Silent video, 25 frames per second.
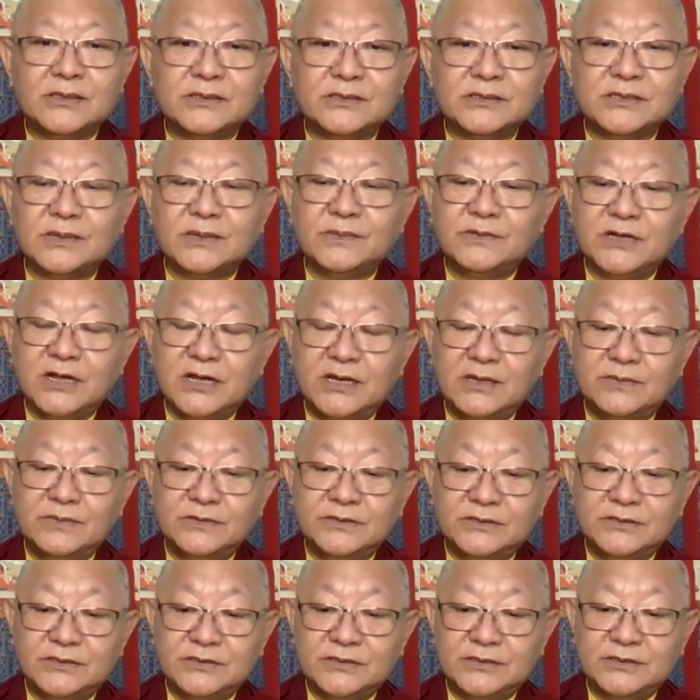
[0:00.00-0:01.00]

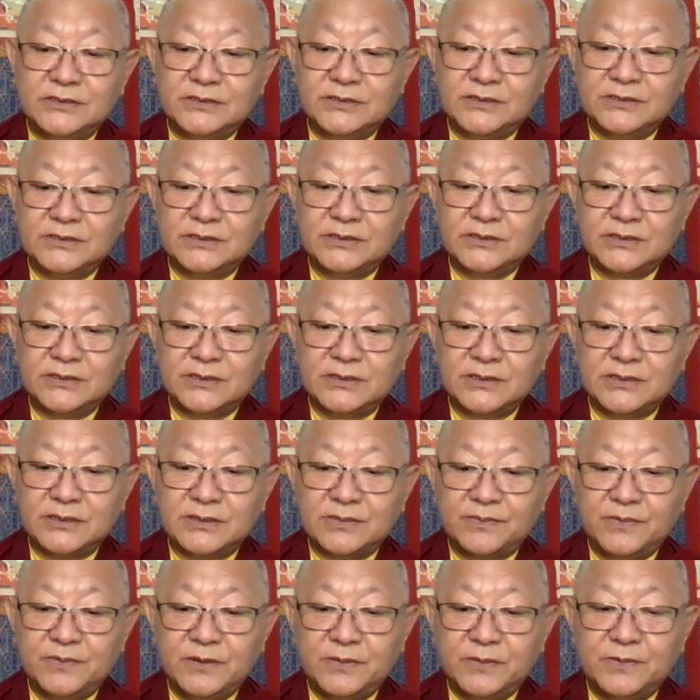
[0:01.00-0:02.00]
Sometimes
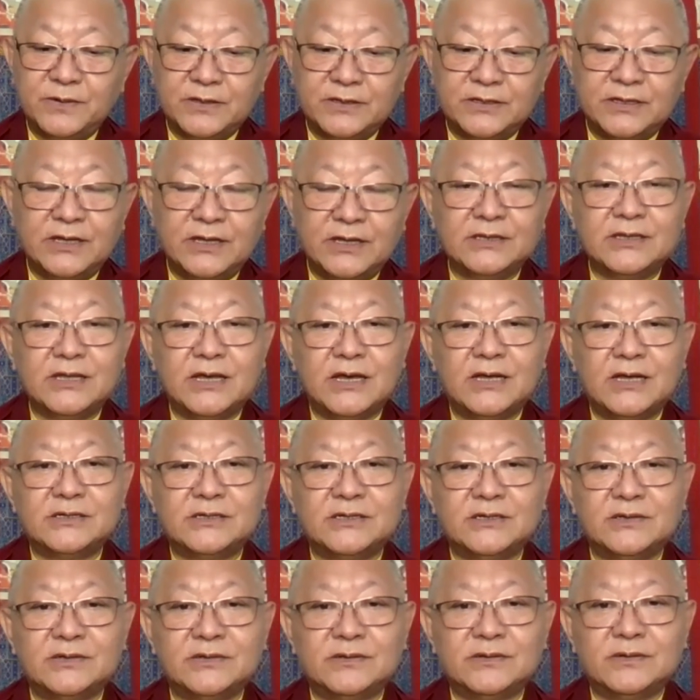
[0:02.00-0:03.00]
people think
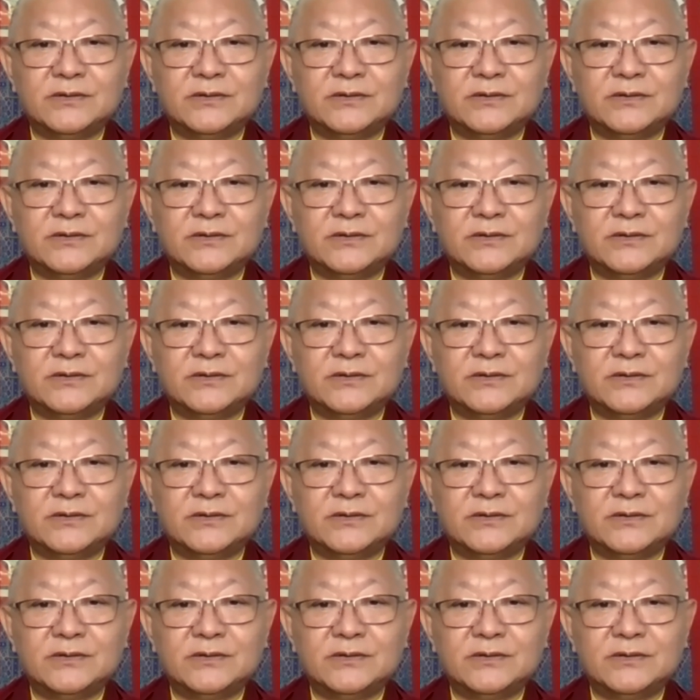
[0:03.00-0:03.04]
that,